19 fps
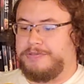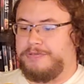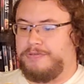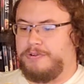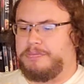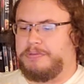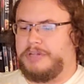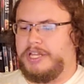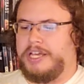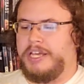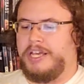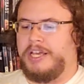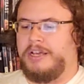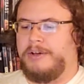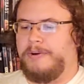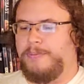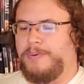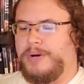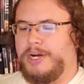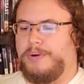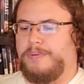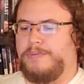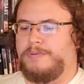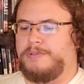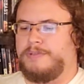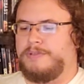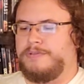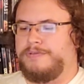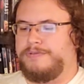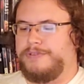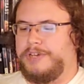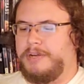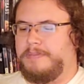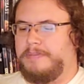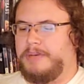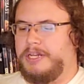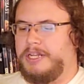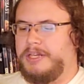for playing a werewolf
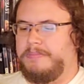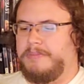in many,